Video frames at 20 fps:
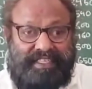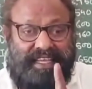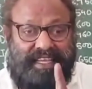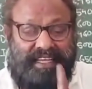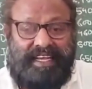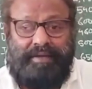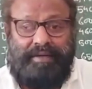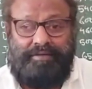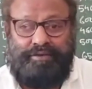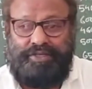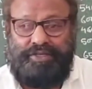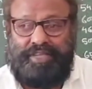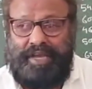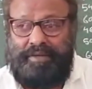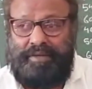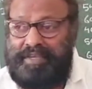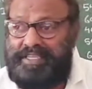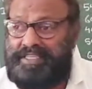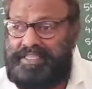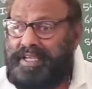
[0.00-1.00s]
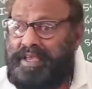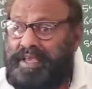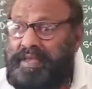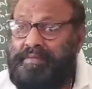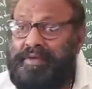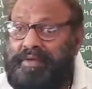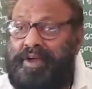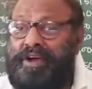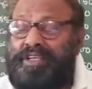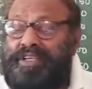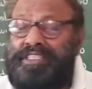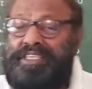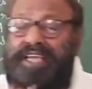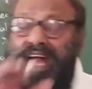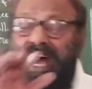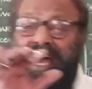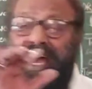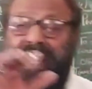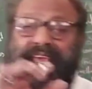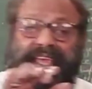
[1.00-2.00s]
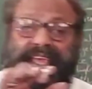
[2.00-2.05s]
the claim to service, because I